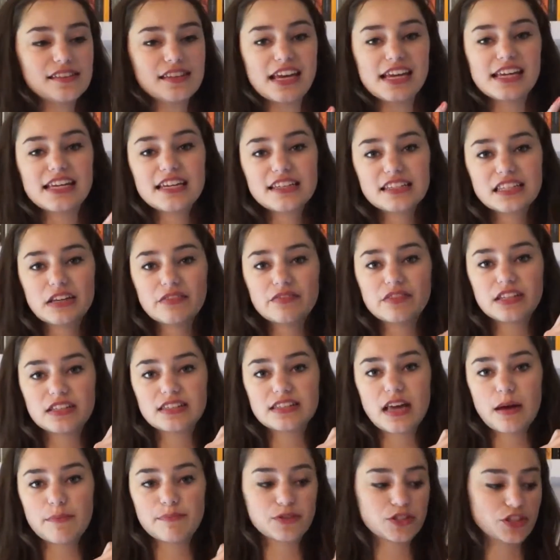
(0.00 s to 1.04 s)
A Kiss of
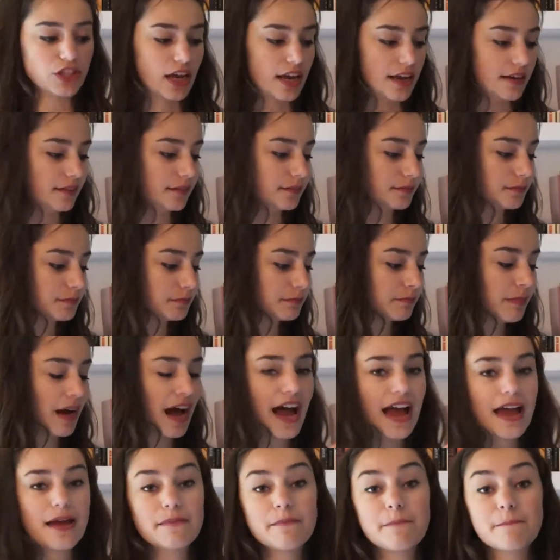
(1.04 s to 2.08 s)
Deception
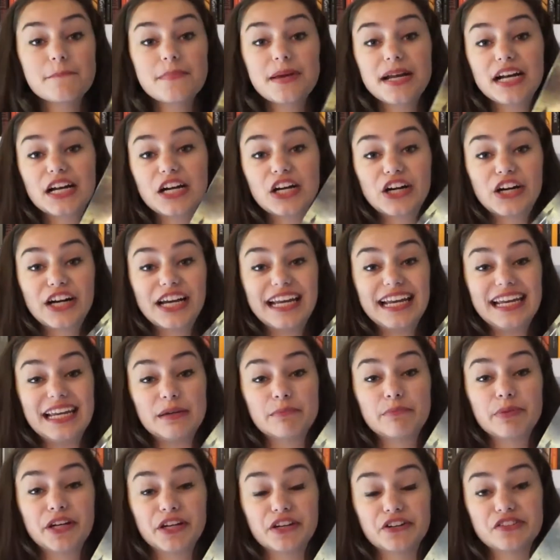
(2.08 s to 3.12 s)
by Mary E.
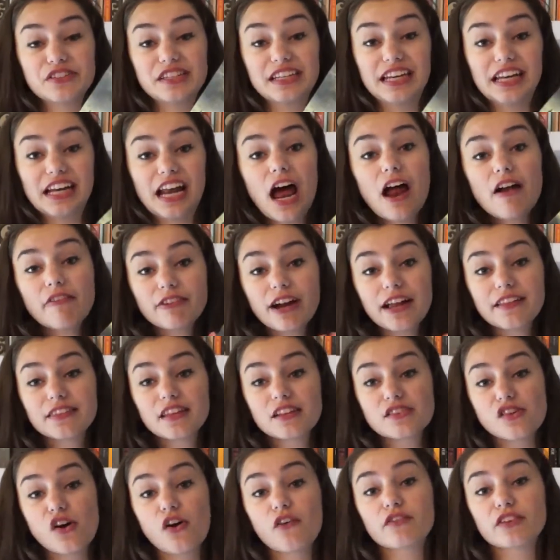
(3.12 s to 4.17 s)
Pearson, and I read
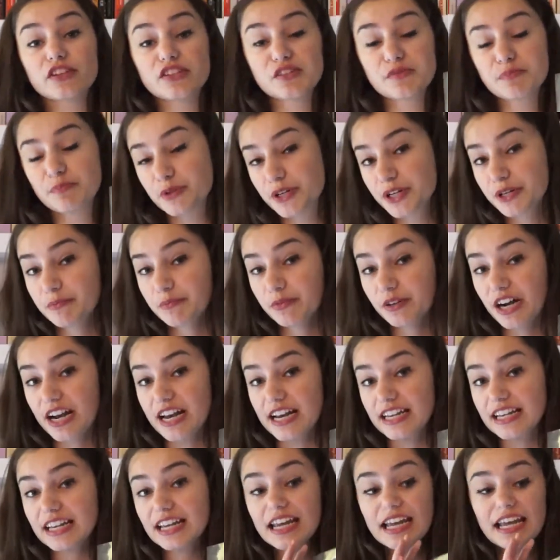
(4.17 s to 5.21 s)
this over spring
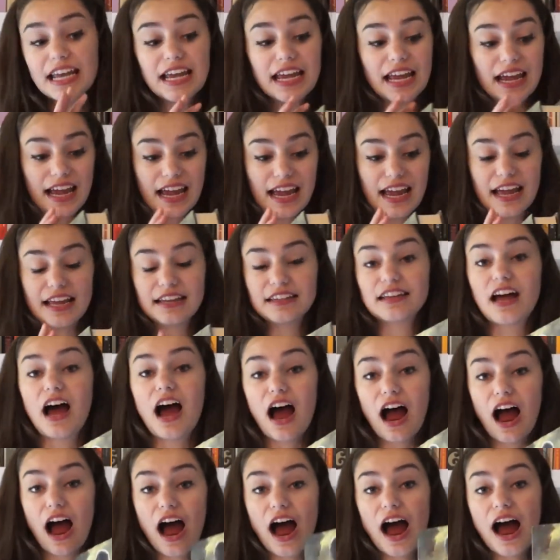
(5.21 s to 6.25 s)
break, and
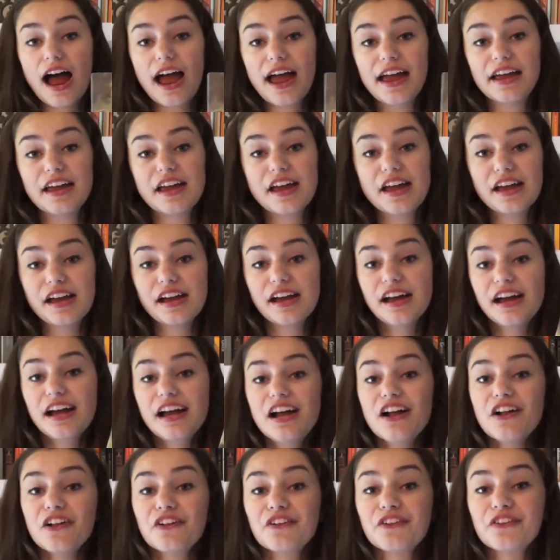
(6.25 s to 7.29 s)
I
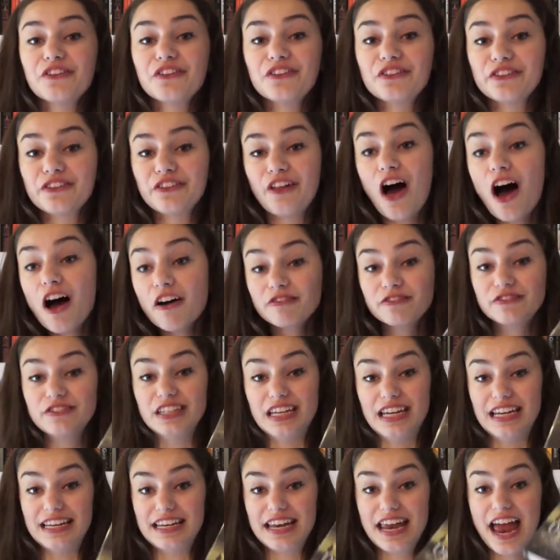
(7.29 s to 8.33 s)
loved
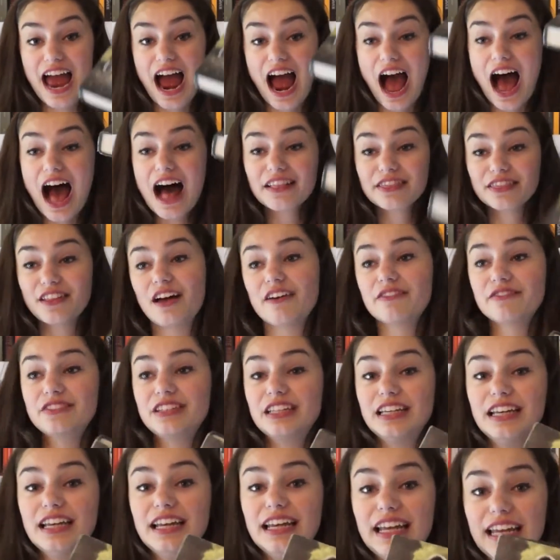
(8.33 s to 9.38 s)
it. I loved
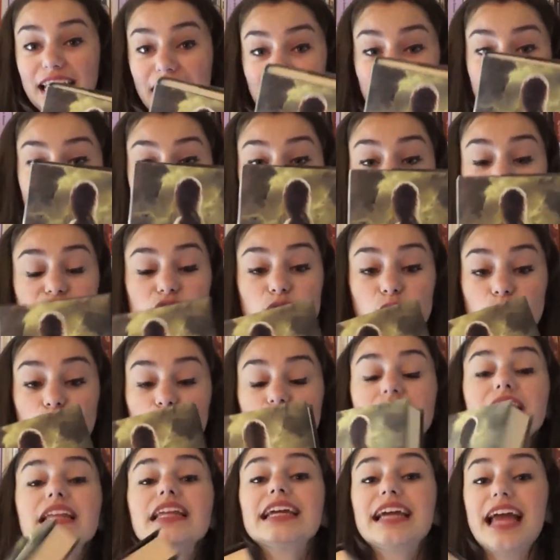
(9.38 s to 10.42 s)
it. It's
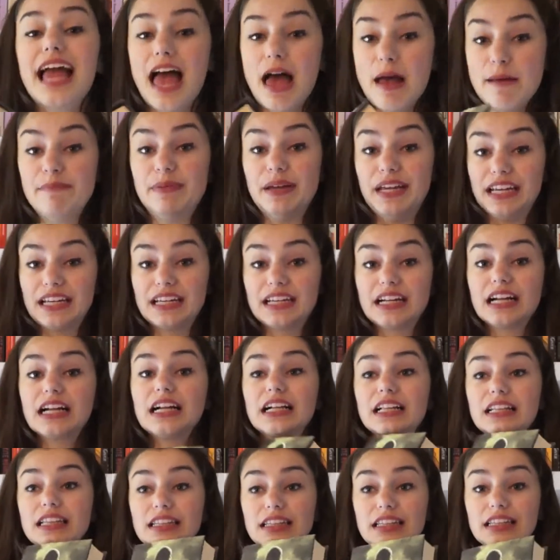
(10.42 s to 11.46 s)
really epic.
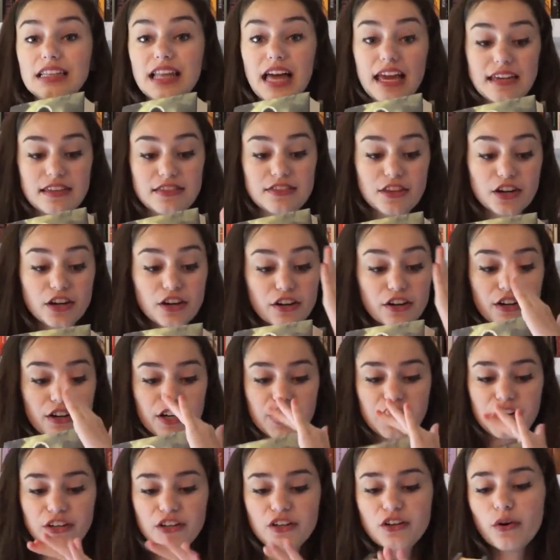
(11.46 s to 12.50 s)
Like,
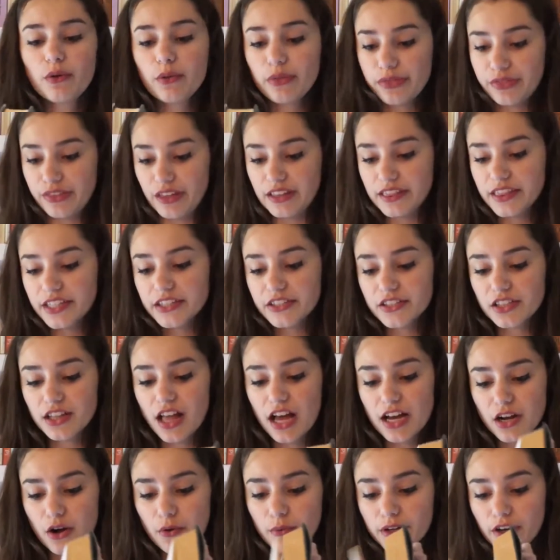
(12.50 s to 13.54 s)
you don't think there's a
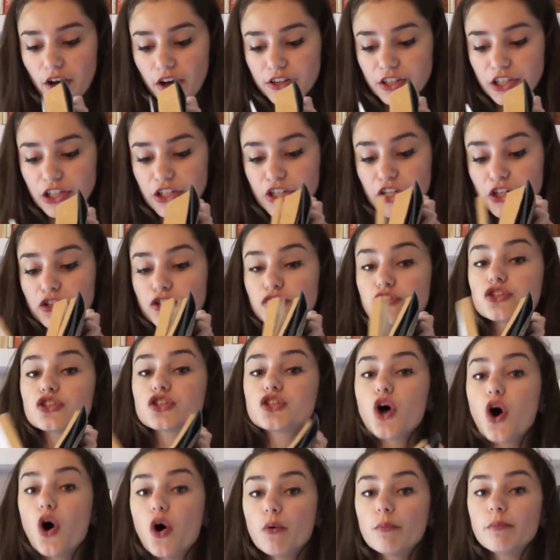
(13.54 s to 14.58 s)
lot going on here. There's
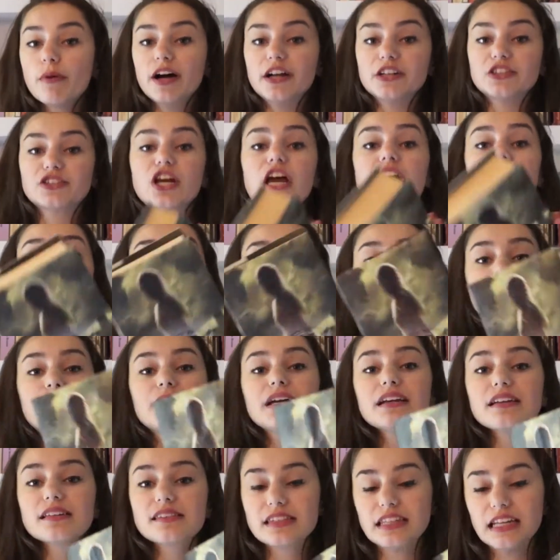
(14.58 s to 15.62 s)
so much. The
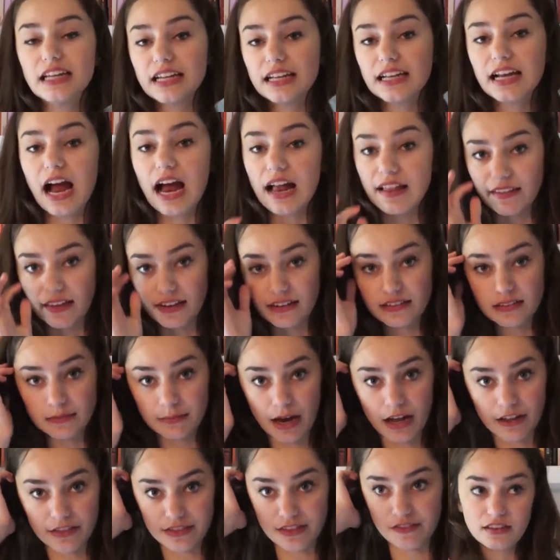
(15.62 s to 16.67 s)
biggest thing I liked
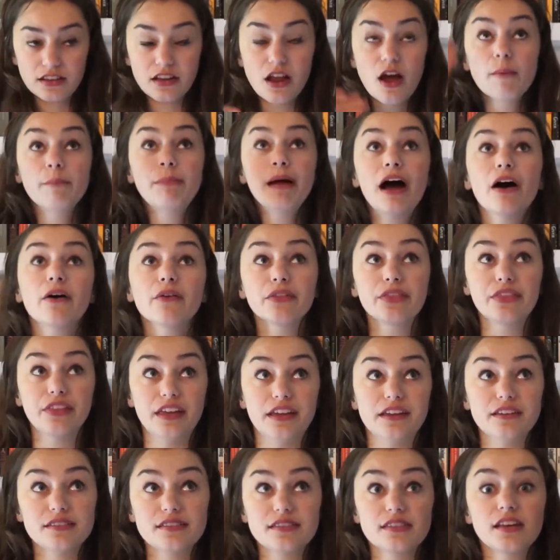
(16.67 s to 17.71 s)
about
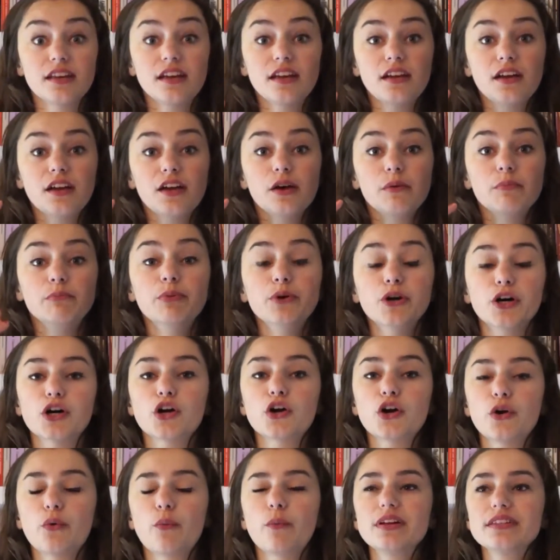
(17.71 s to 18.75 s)
this
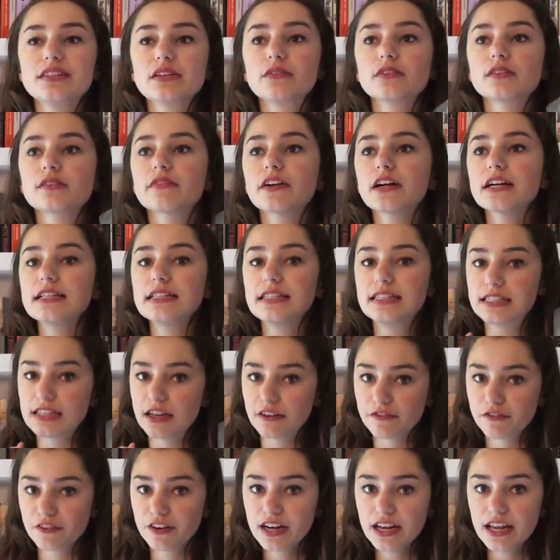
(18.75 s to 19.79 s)
book was it was very
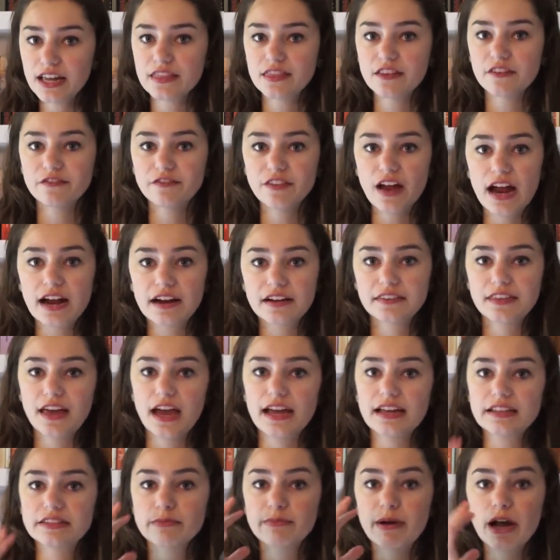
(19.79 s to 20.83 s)
different in the fact that
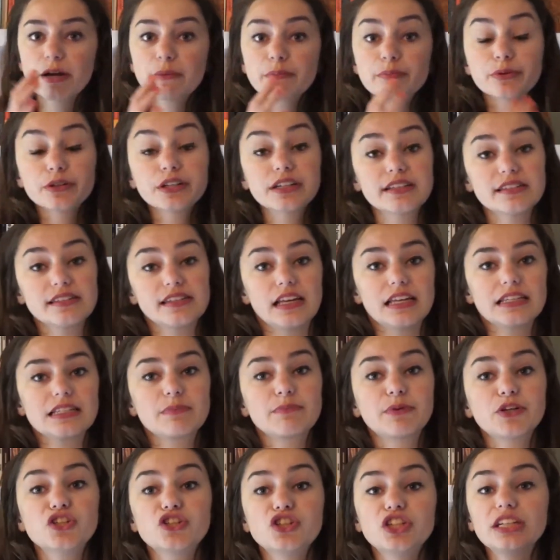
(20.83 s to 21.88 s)
it's about a princess,
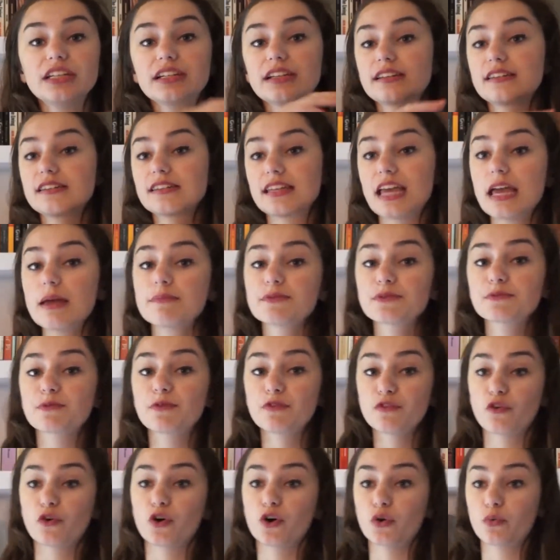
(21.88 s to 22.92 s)
but she escapes
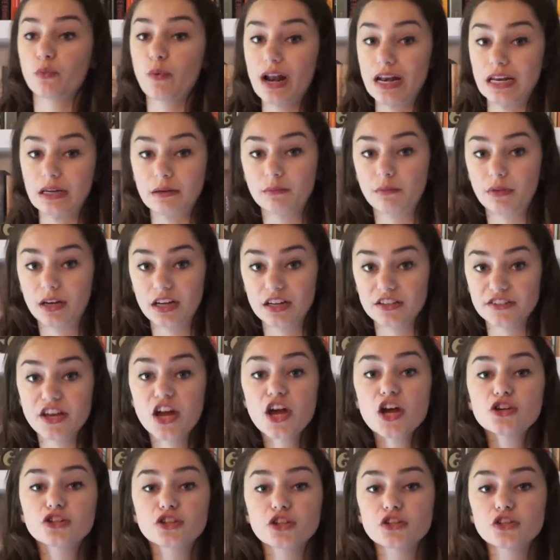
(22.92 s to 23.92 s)
before her wedding because she